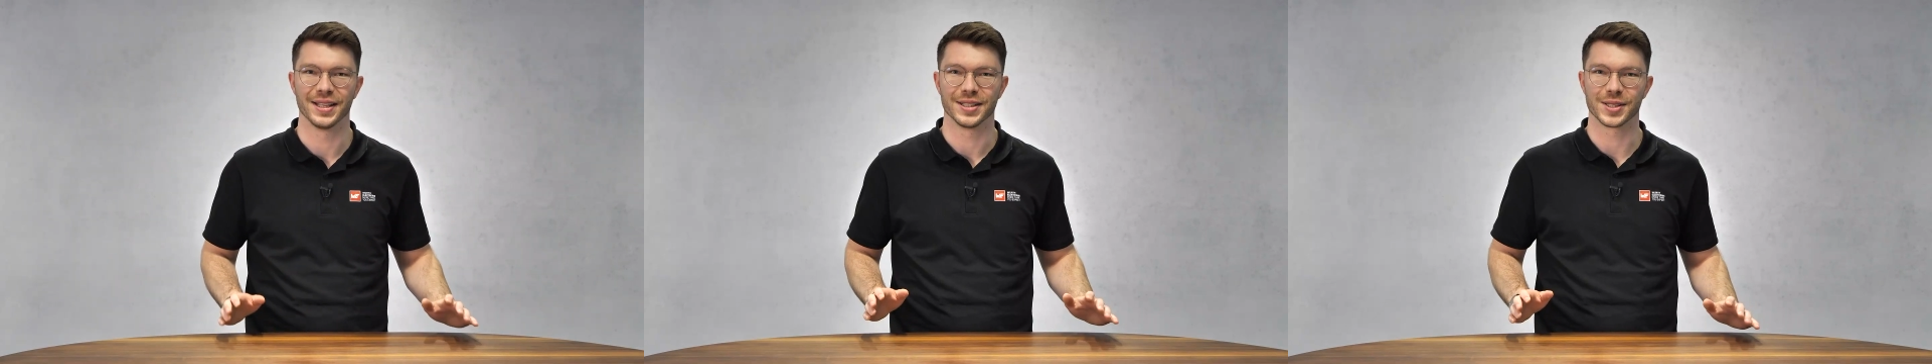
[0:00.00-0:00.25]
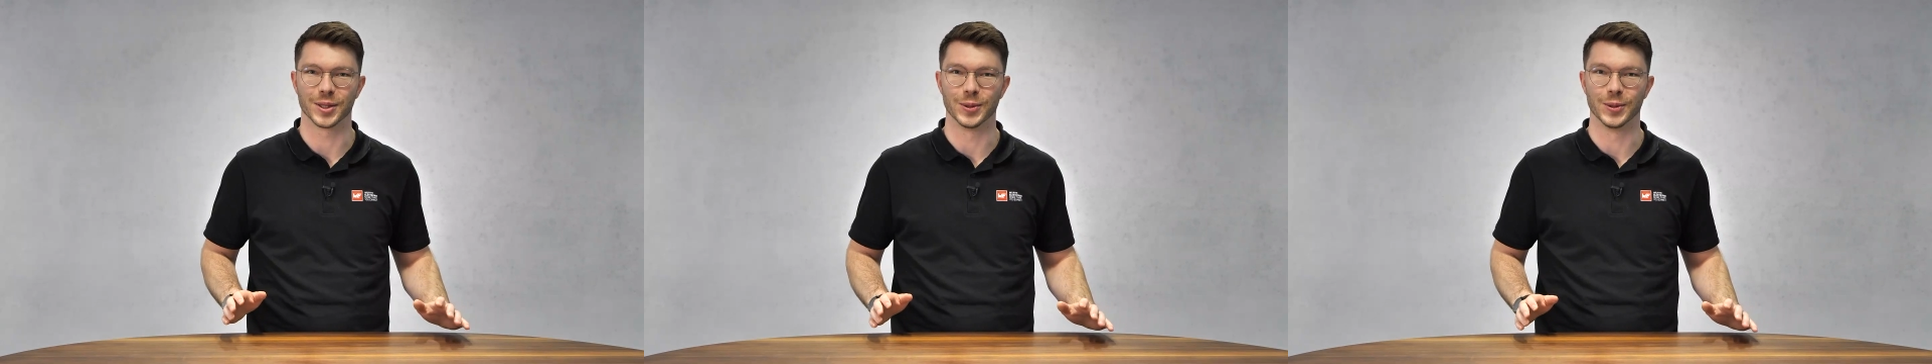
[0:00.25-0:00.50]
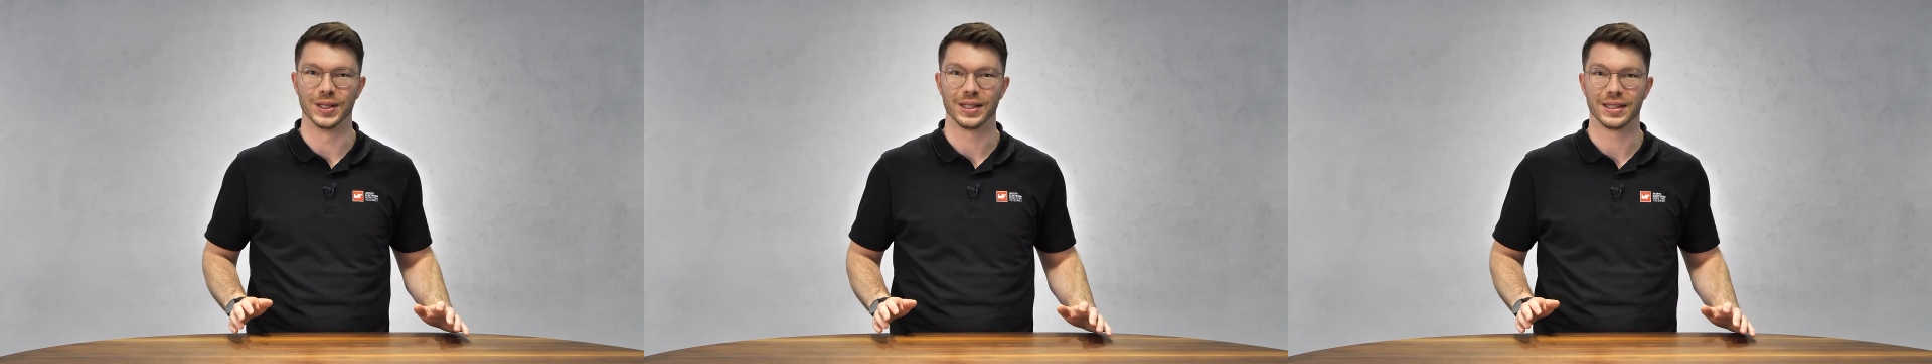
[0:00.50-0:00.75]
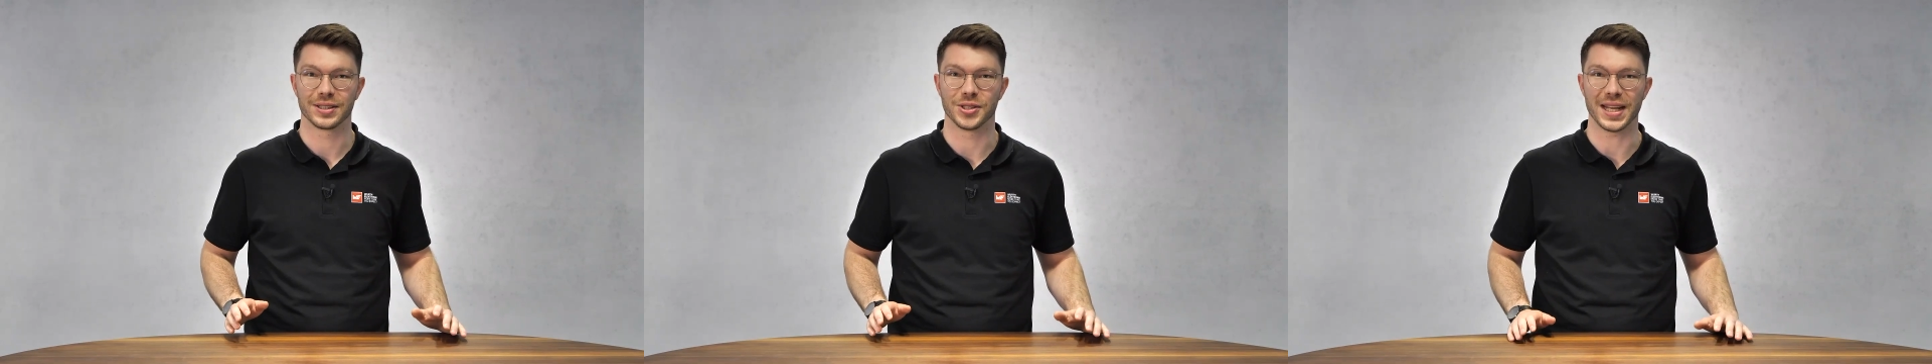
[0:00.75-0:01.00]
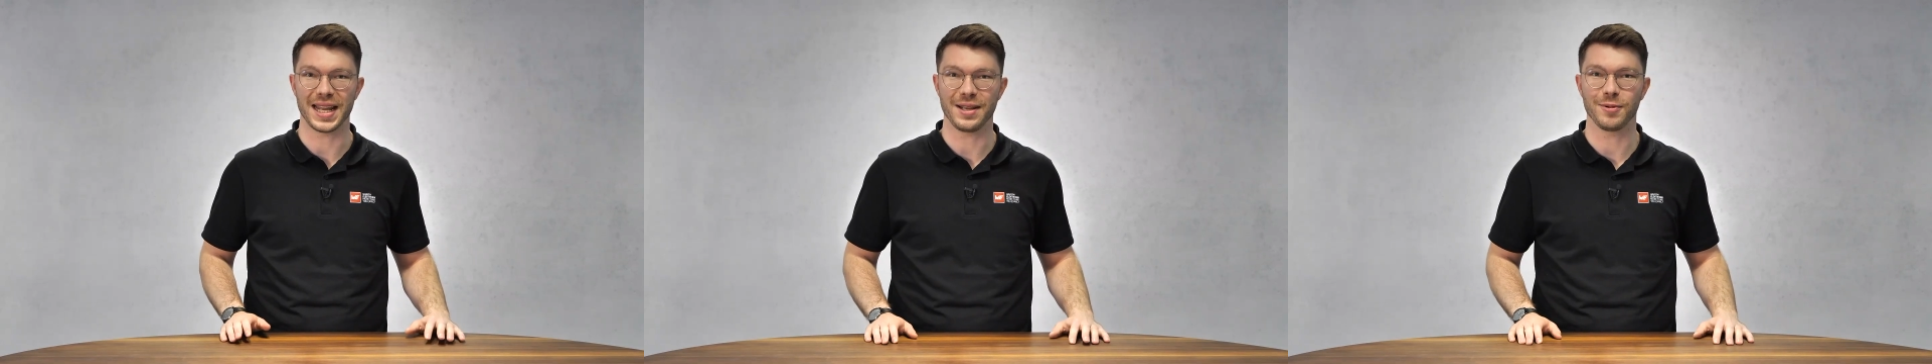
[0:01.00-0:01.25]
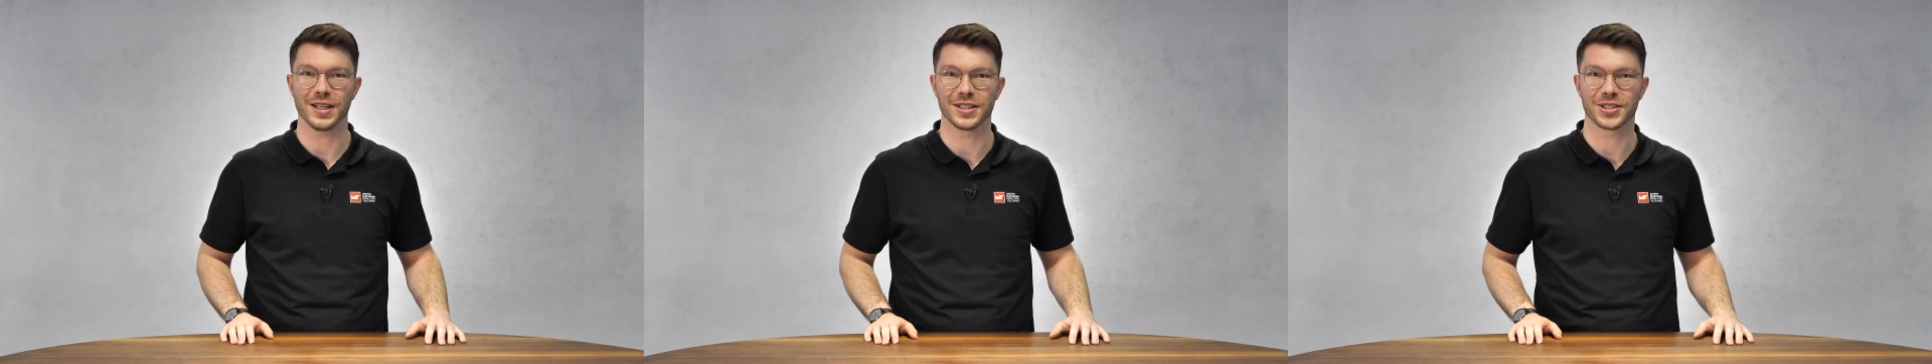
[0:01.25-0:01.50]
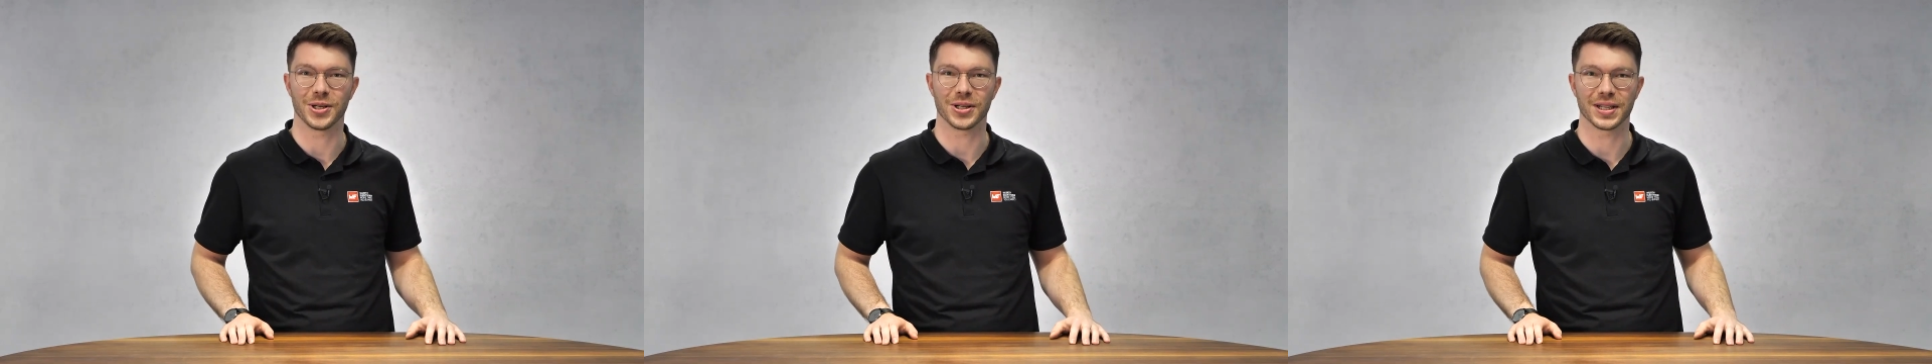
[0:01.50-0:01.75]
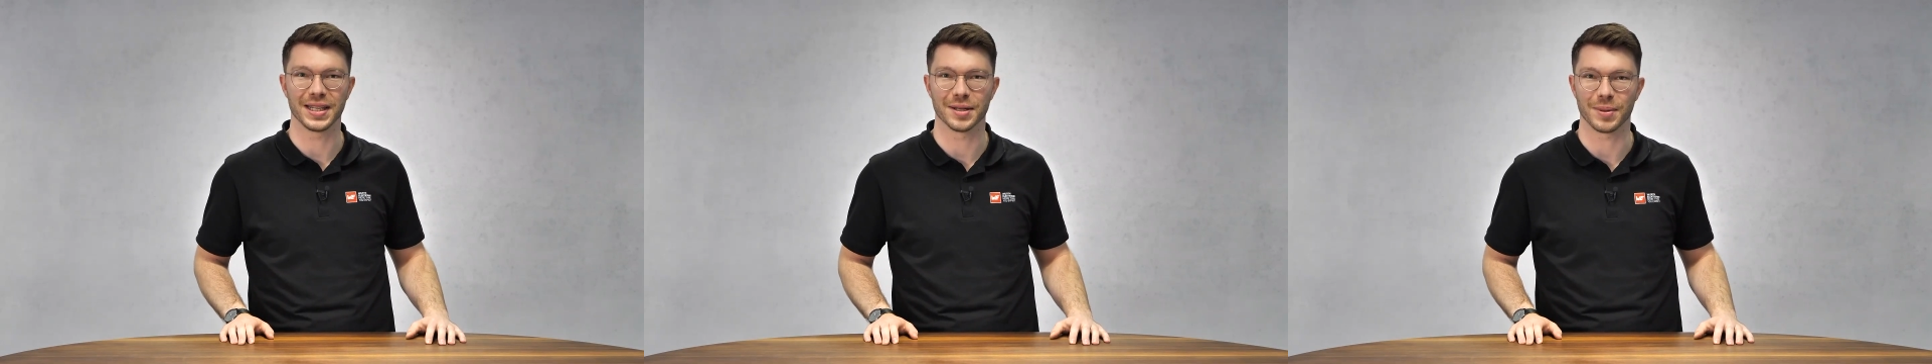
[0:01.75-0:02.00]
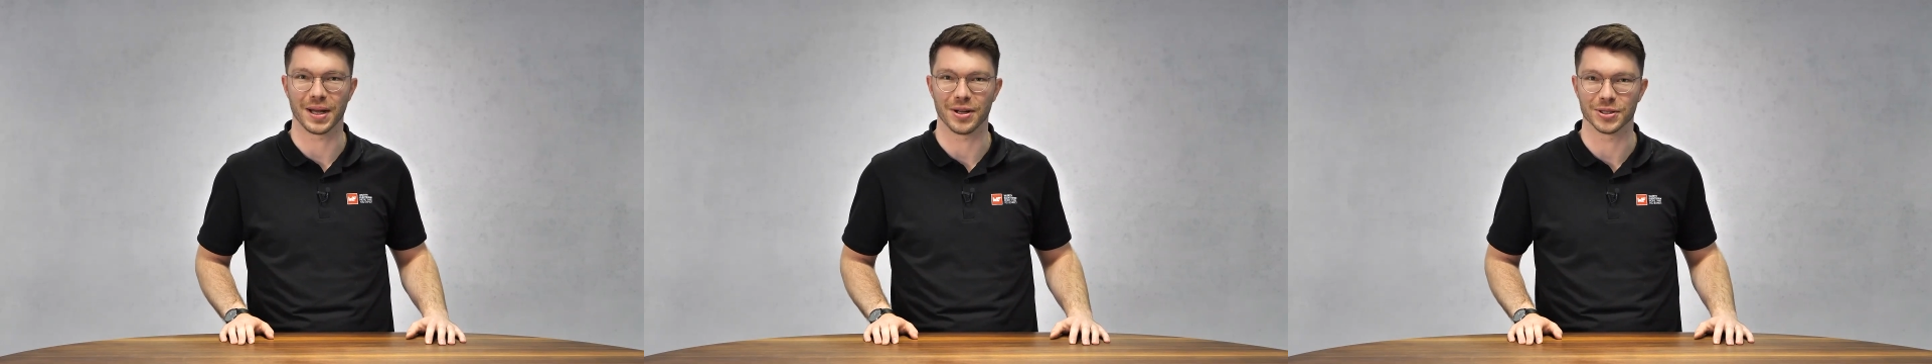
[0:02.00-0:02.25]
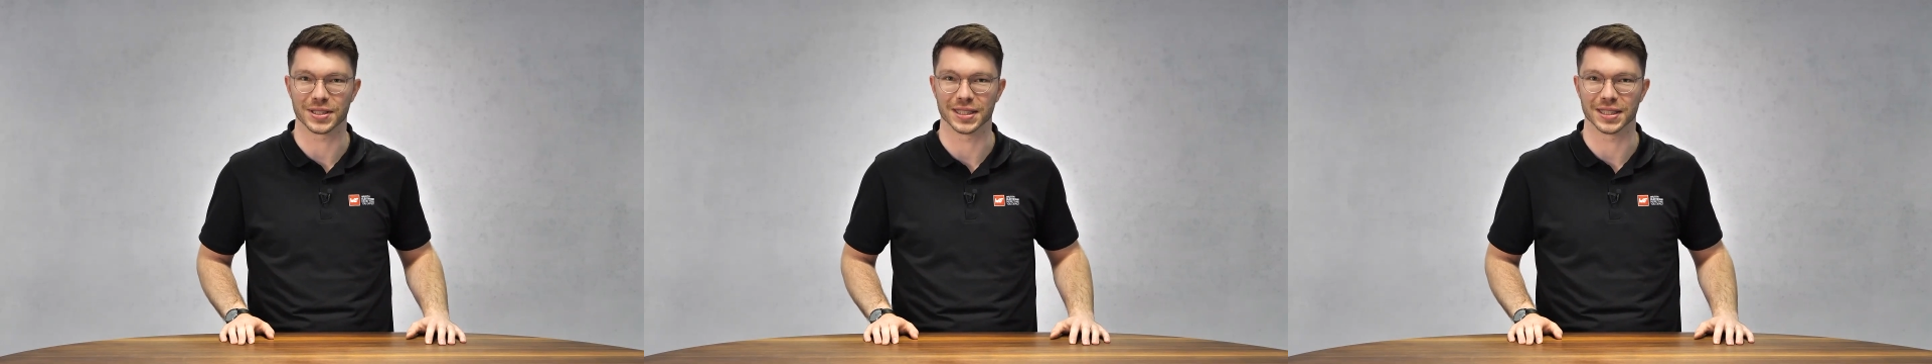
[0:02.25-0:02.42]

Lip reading: So today we are talking about